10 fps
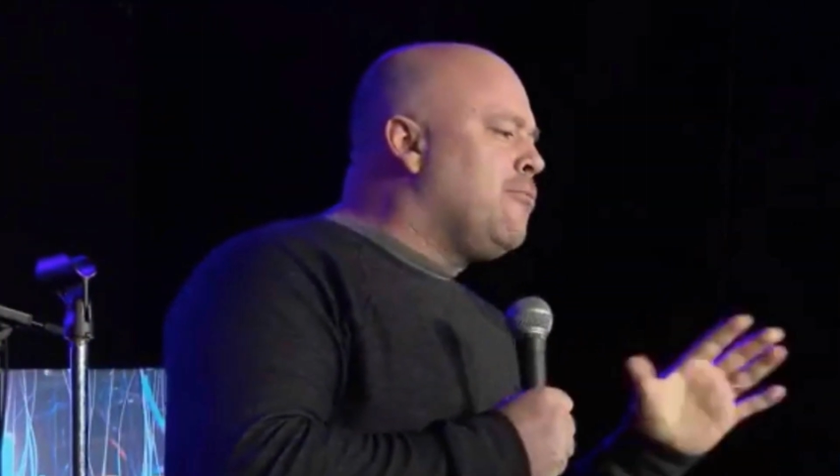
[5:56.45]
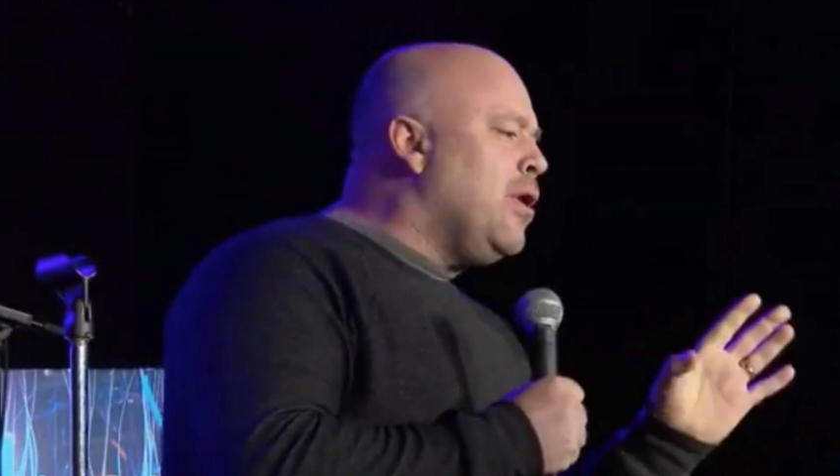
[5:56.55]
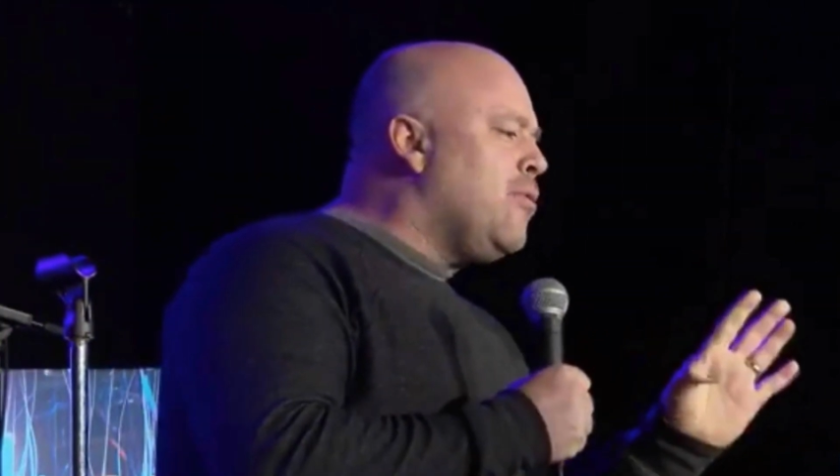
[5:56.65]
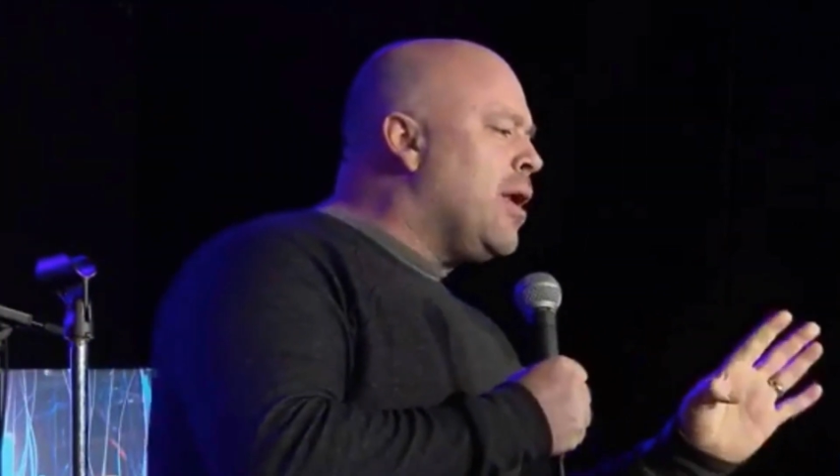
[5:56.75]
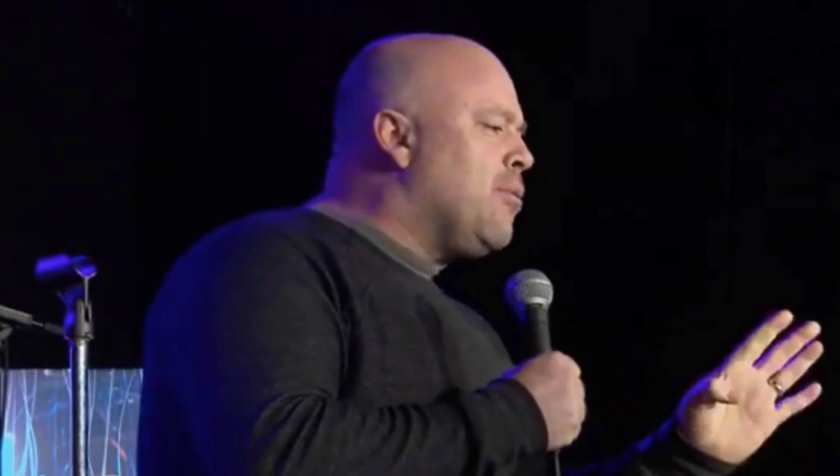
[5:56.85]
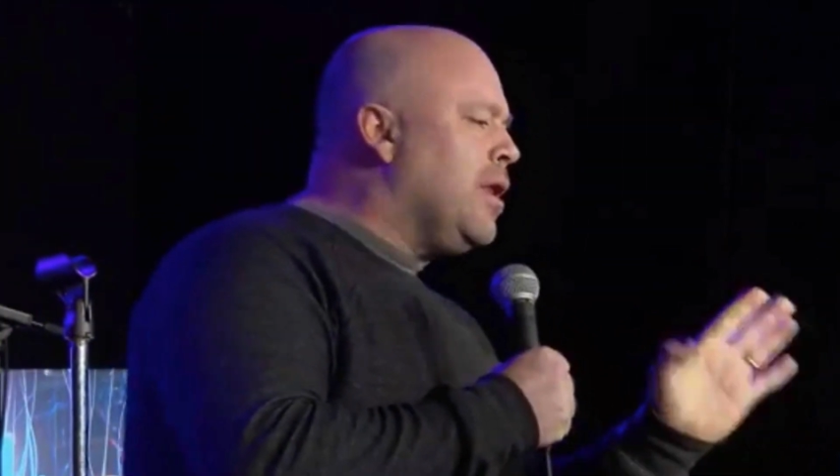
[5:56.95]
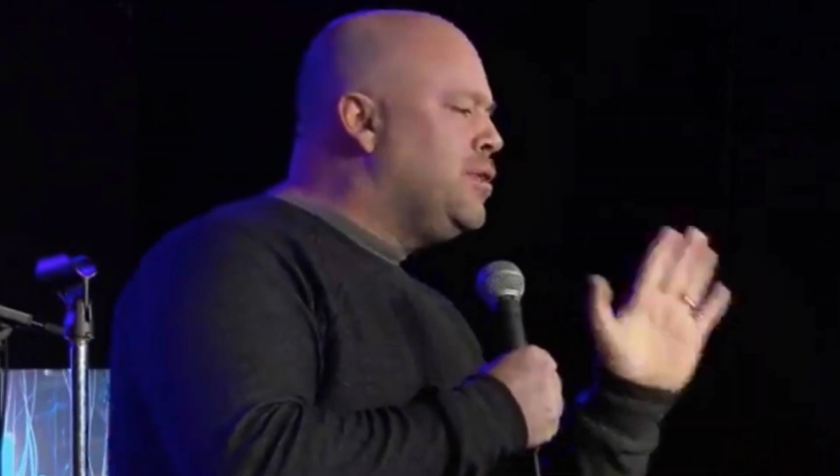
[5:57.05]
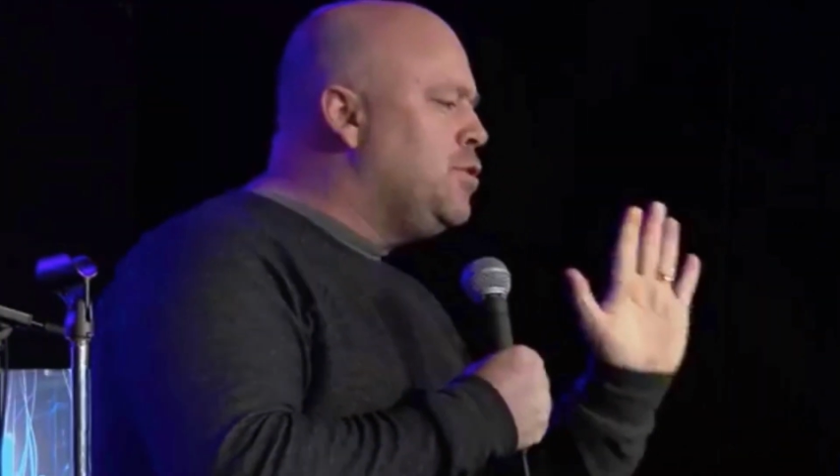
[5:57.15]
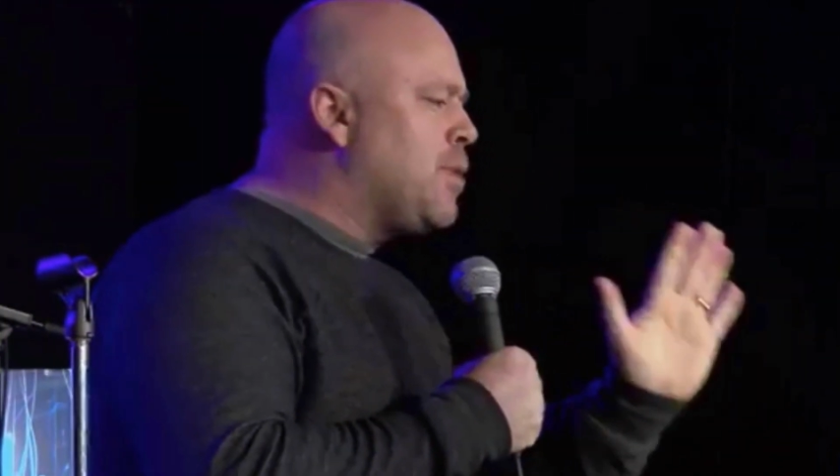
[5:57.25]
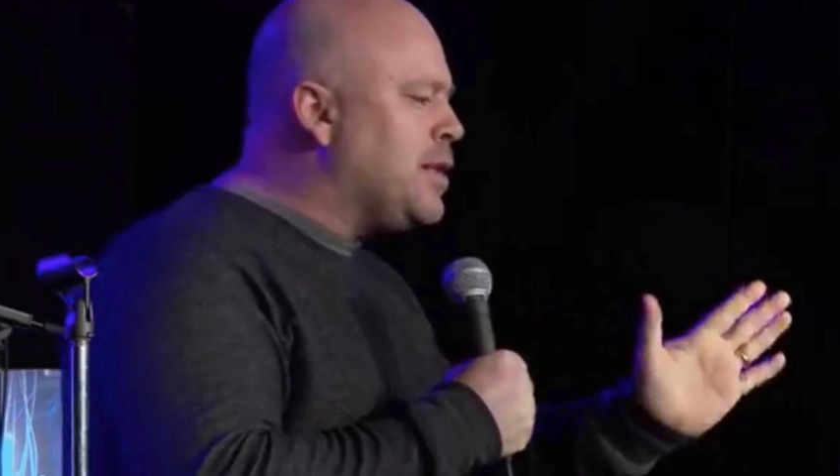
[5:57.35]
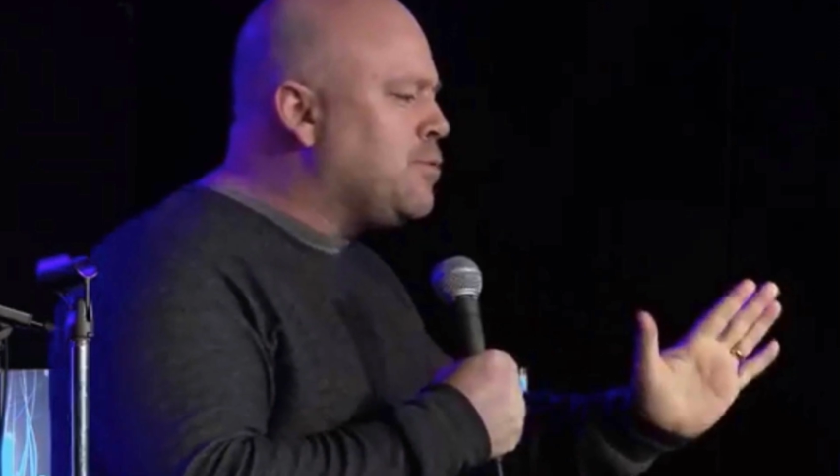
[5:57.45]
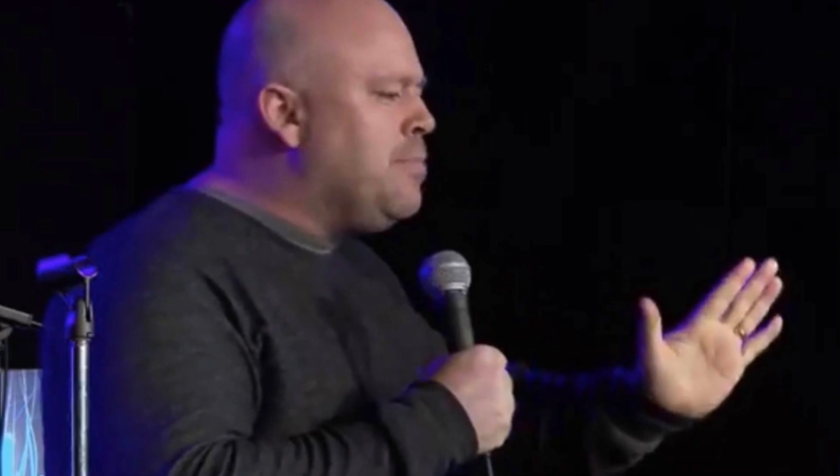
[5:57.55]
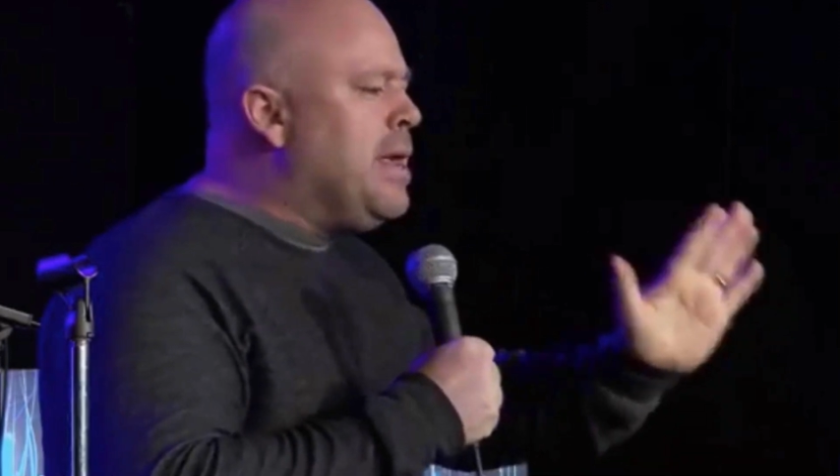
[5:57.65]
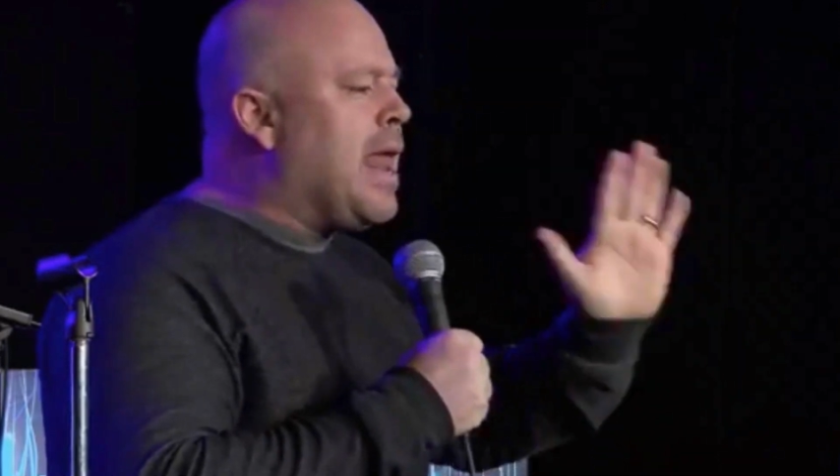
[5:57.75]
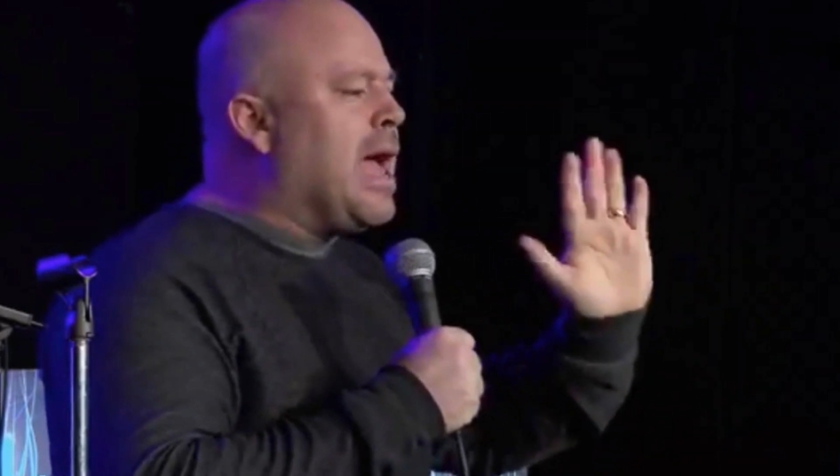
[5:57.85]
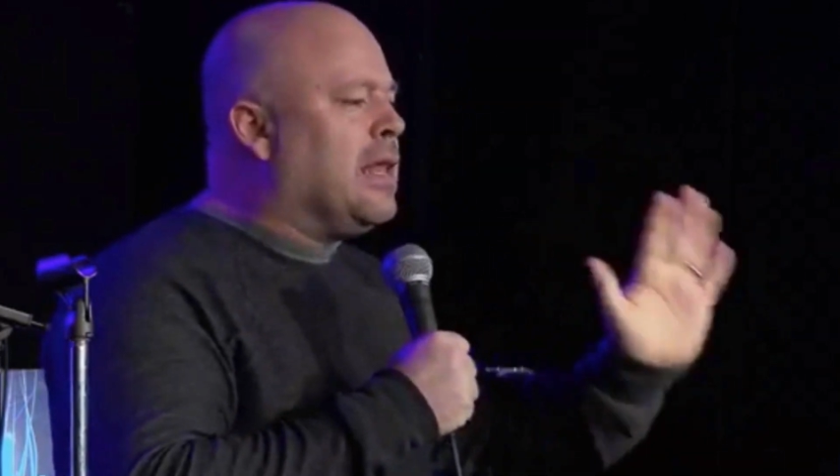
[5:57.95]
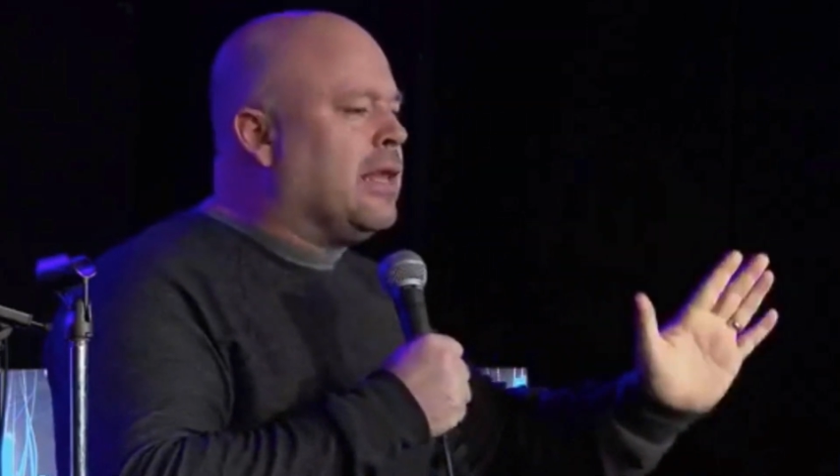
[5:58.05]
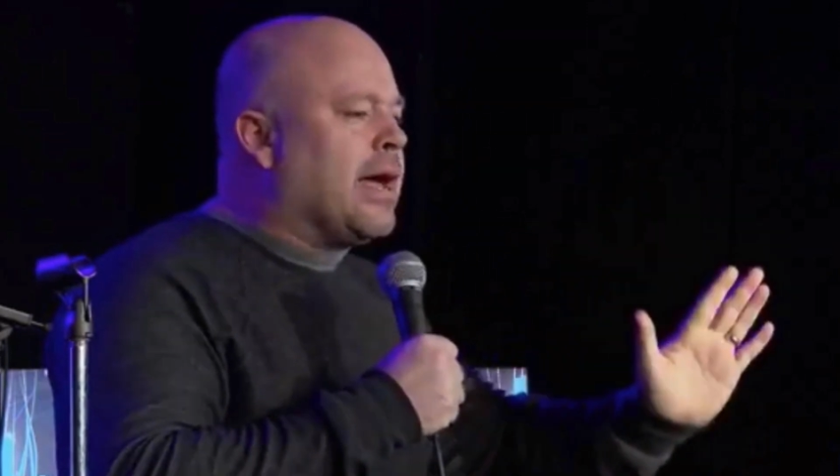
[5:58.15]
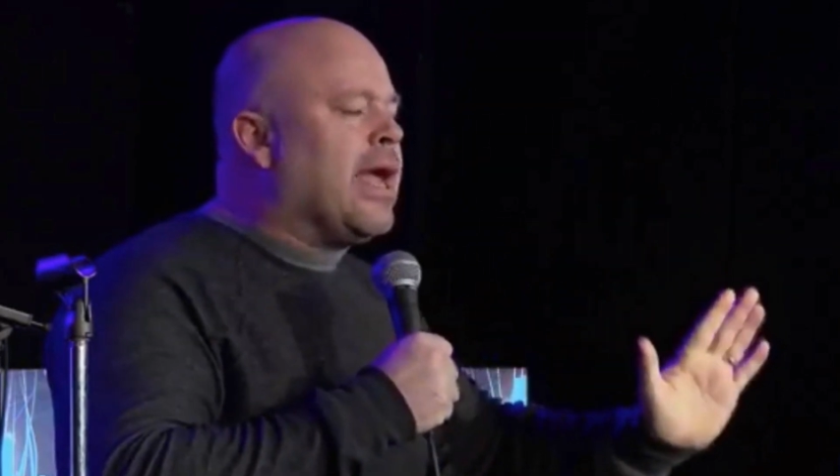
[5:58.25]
what I want to do, I just want to be an ally.